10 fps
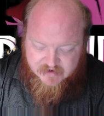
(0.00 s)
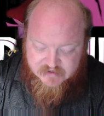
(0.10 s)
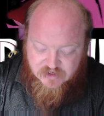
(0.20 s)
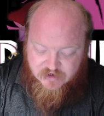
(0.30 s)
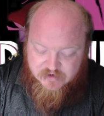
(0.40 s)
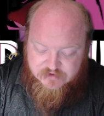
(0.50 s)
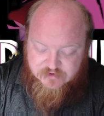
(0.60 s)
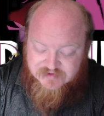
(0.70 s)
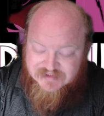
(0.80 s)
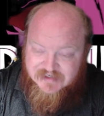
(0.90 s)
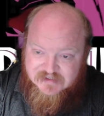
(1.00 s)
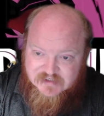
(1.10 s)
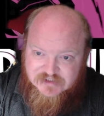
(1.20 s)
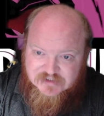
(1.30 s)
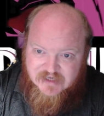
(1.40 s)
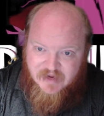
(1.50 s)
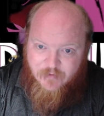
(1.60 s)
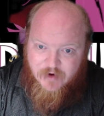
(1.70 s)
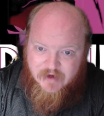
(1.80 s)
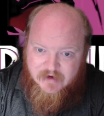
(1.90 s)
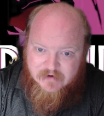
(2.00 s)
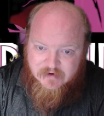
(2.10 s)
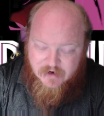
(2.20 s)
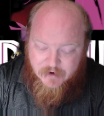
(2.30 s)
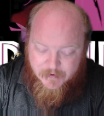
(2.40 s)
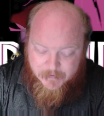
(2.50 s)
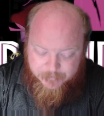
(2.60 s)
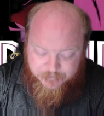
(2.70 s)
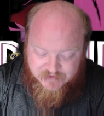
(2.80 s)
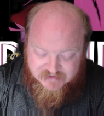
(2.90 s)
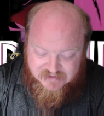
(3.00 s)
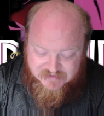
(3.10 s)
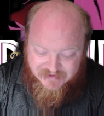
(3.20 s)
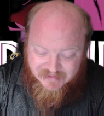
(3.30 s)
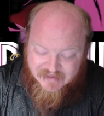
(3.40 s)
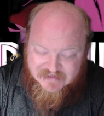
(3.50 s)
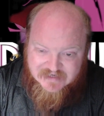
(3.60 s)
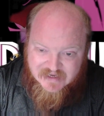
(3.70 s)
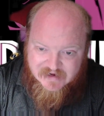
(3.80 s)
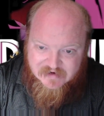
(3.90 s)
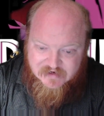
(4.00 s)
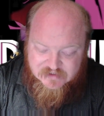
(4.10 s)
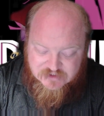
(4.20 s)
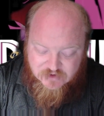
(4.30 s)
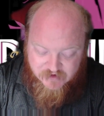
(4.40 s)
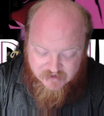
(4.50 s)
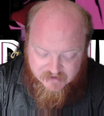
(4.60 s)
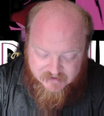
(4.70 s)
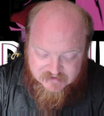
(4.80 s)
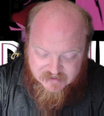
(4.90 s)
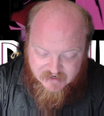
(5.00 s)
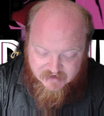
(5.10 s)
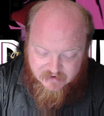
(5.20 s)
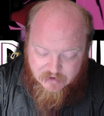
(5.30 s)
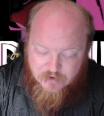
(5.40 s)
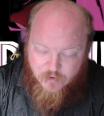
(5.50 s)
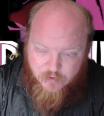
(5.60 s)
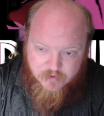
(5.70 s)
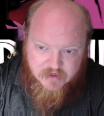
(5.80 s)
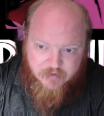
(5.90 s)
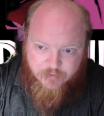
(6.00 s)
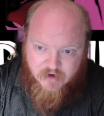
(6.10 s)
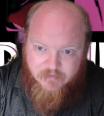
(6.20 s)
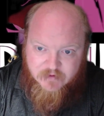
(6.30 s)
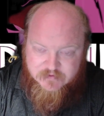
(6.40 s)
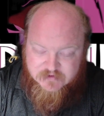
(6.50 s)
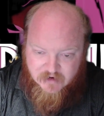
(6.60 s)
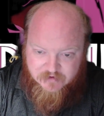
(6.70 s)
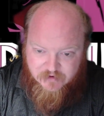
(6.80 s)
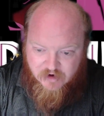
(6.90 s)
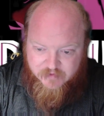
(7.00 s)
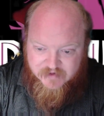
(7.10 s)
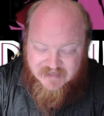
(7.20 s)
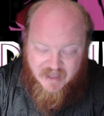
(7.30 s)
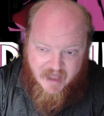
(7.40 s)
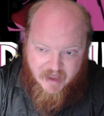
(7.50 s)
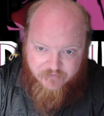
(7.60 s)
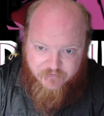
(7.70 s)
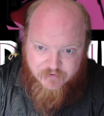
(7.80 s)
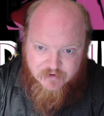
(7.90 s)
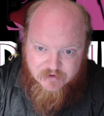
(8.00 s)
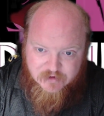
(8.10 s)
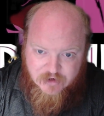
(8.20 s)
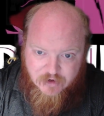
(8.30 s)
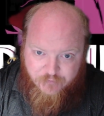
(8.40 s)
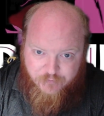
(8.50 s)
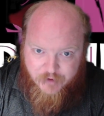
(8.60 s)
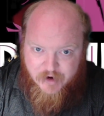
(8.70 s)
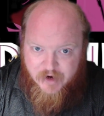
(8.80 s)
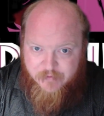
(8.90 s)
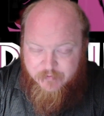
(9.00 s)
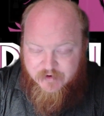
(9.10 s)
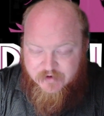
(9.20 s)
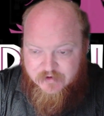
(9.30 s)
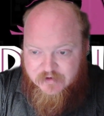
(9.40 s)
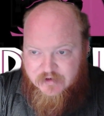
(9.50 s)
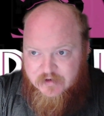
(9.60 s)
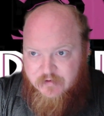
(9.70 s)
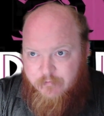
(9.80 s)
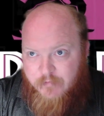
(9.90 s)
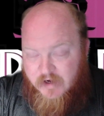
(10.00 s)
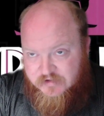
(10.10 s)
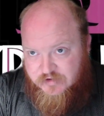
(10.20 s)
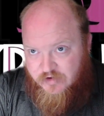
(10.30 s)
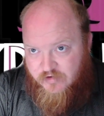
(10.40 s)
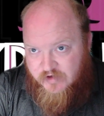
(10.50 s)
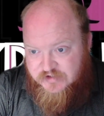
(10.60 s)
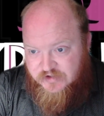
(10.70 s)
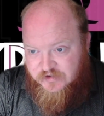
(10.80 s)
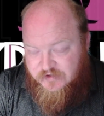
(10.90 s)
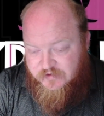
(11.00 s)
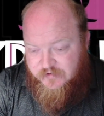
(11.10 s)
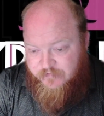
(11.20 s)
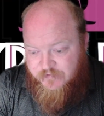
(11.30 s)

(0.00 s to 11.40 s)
has gone to 6 inches game wide. This has been less taken because screening is not normally a problem Tyranid armies have. From Monster Crusher,